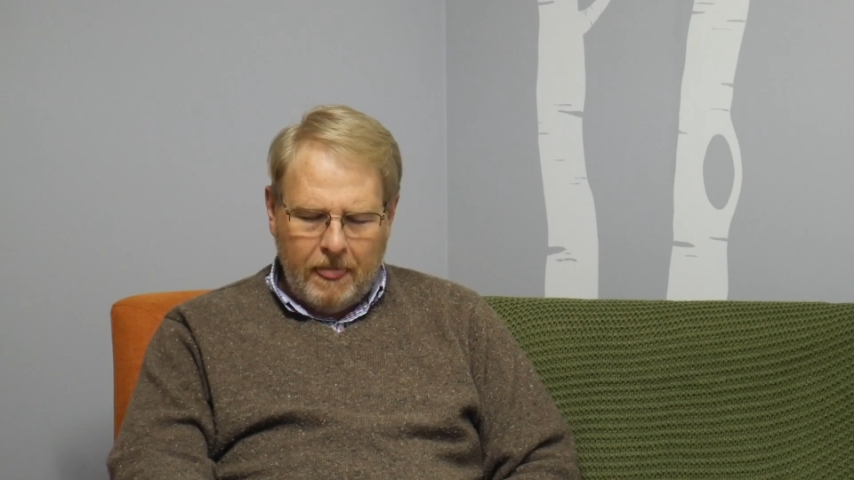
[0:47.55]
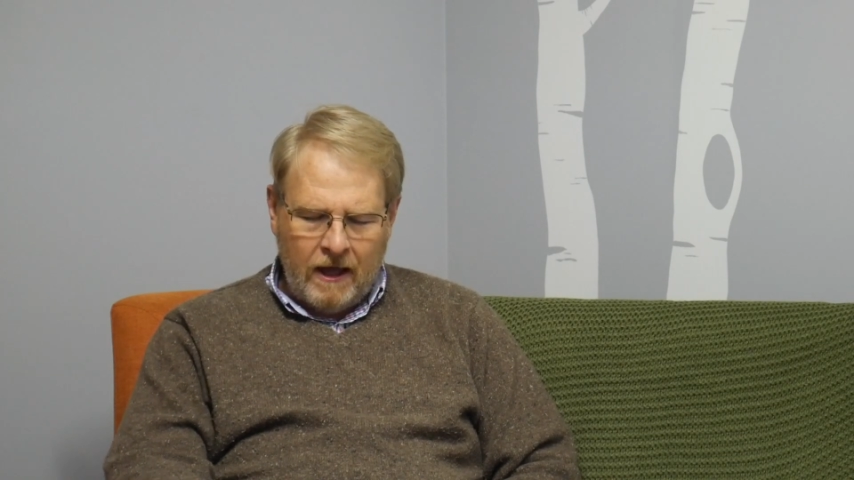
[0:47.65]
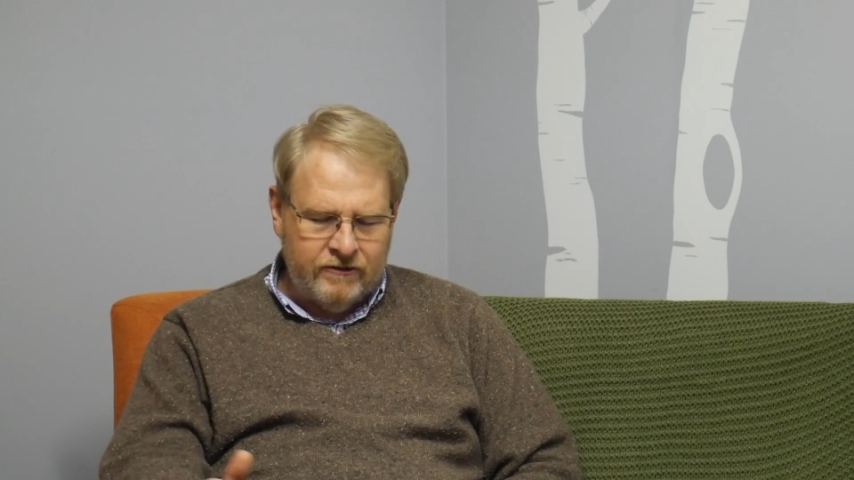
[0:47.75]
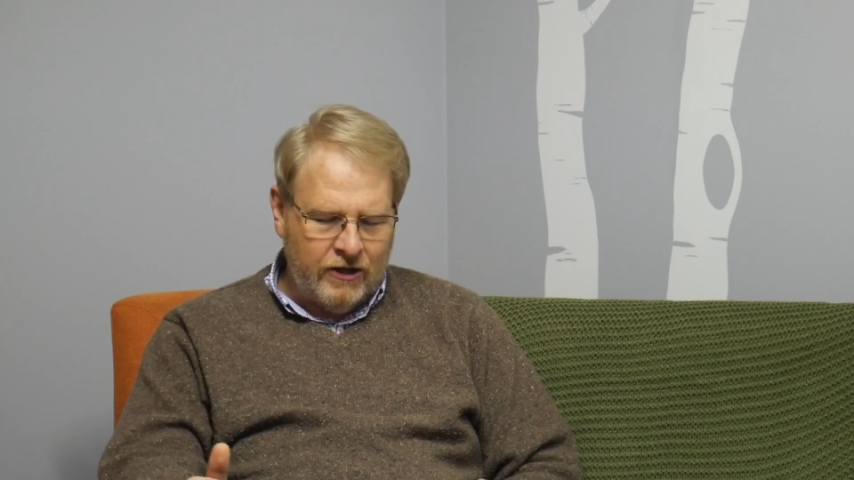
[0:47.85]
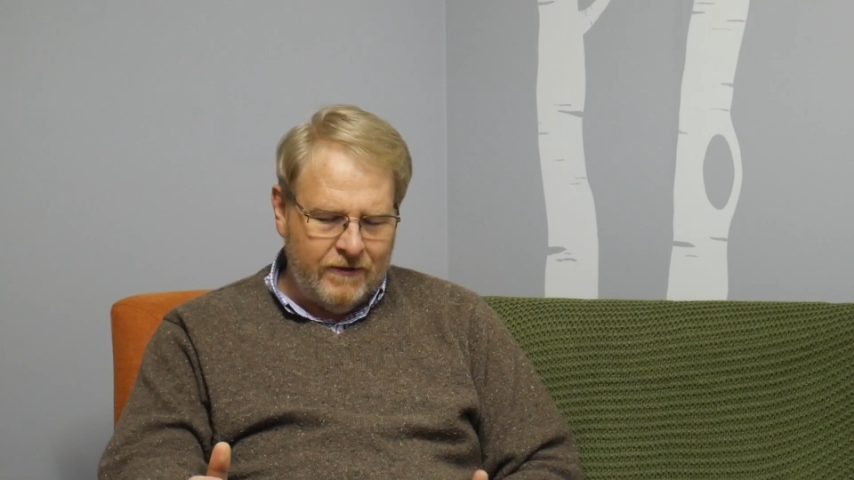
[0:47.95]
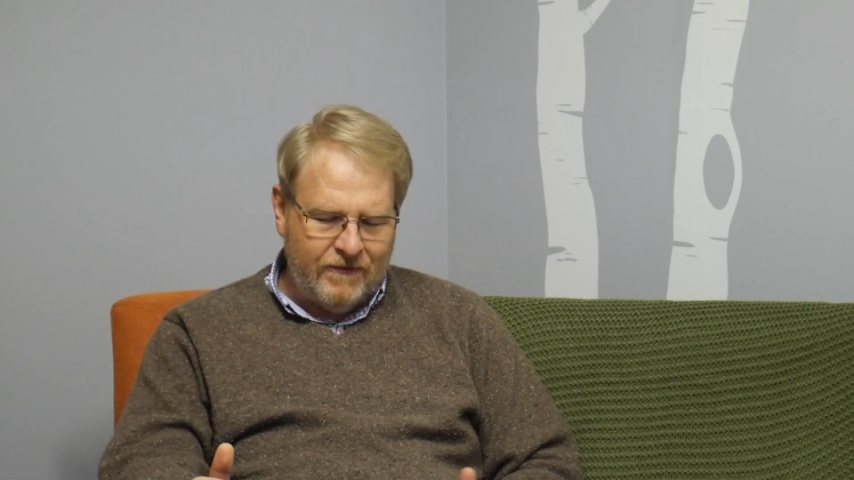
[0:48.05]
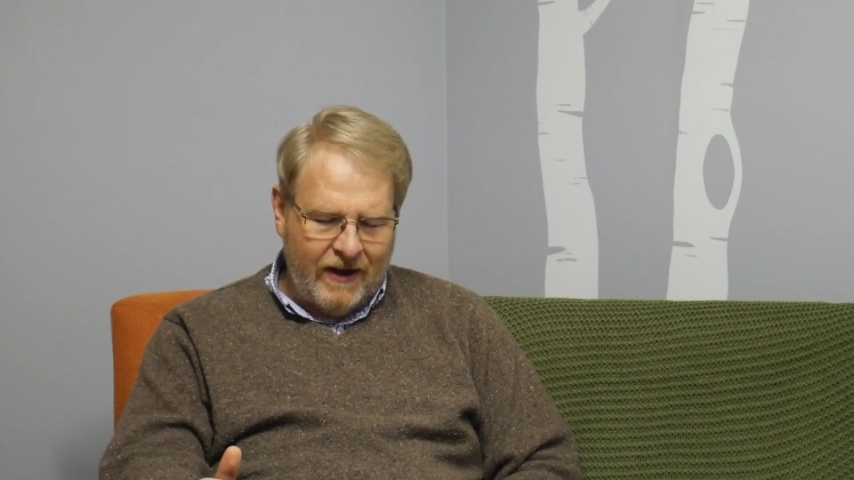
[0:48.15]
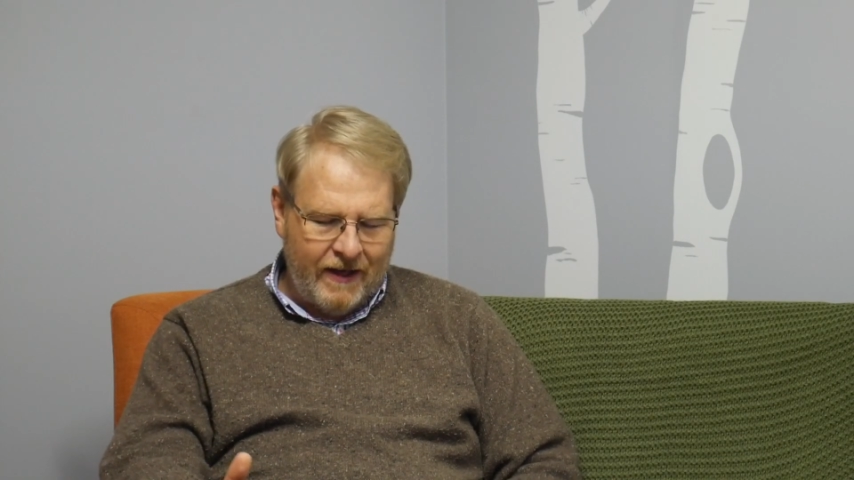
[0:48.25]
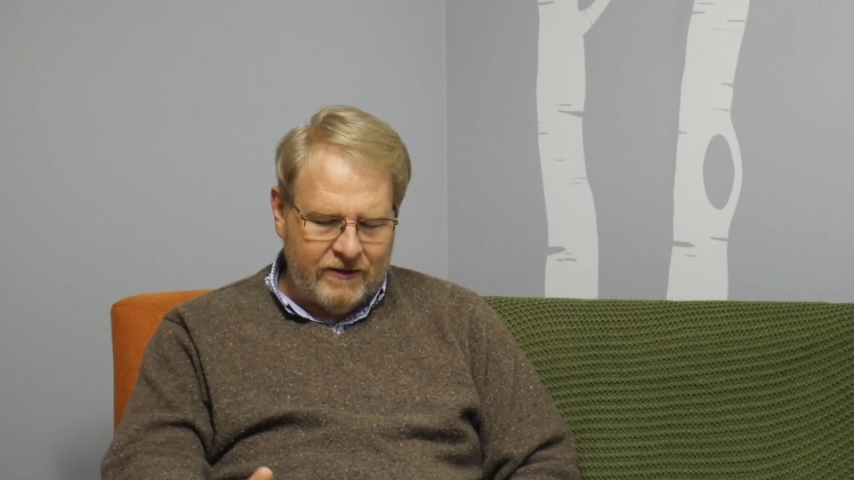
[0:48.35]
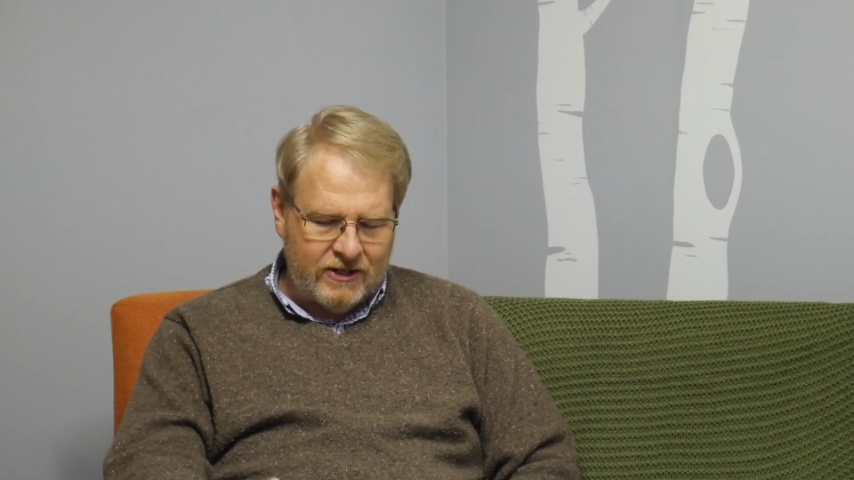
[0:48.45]
And so,
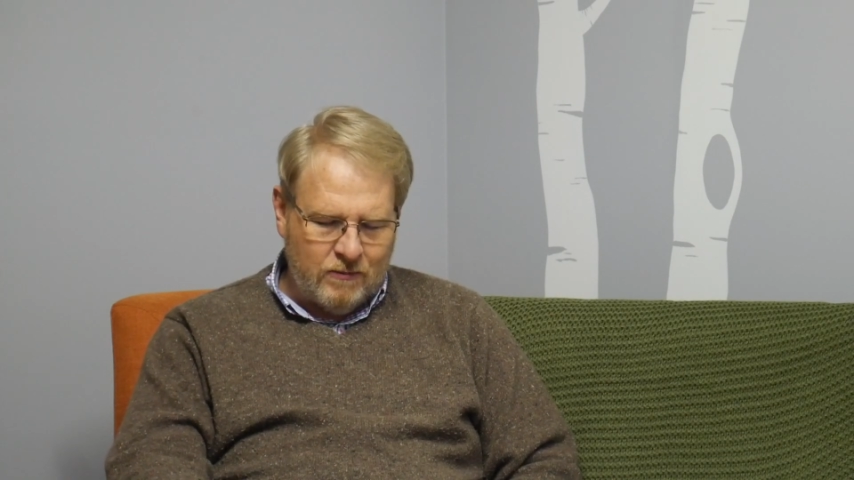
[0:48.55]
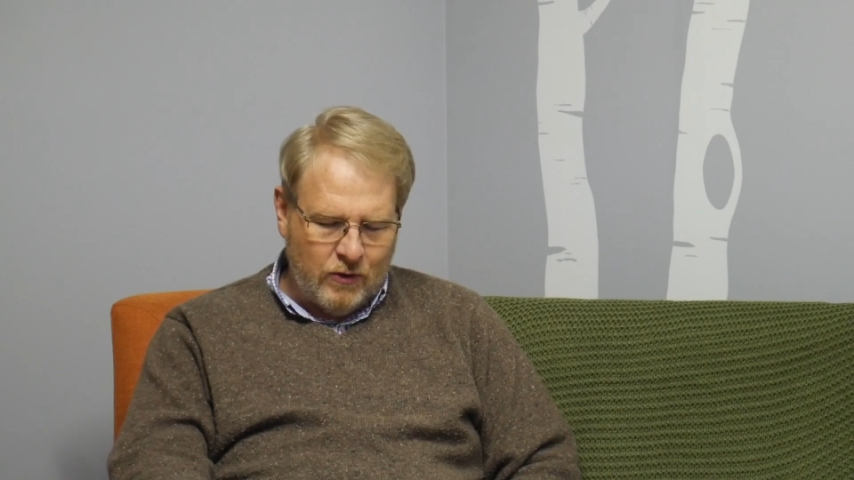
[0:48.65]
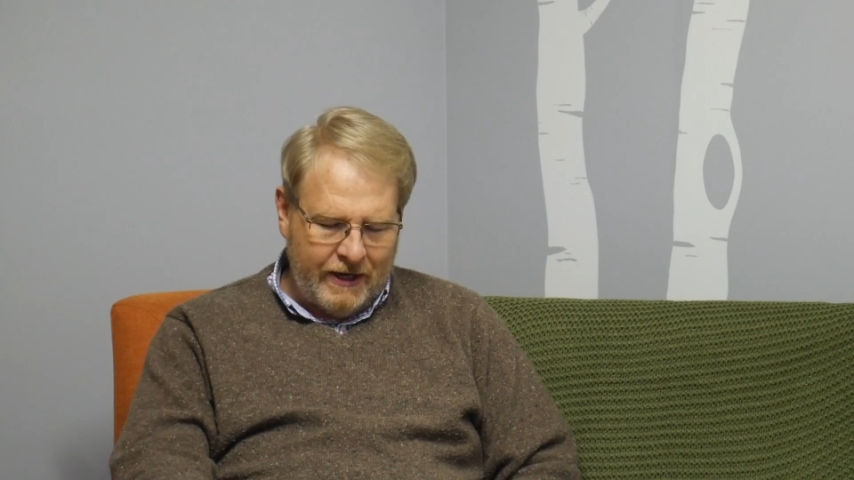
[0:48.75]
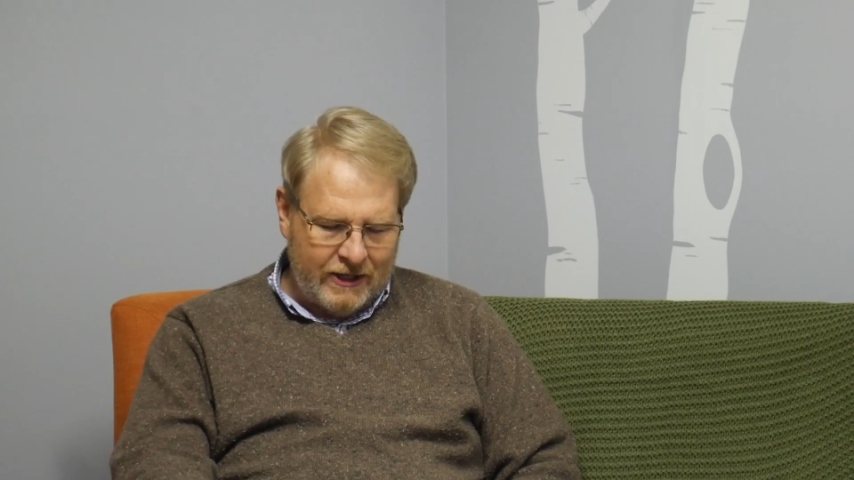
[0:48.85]
Father, this morning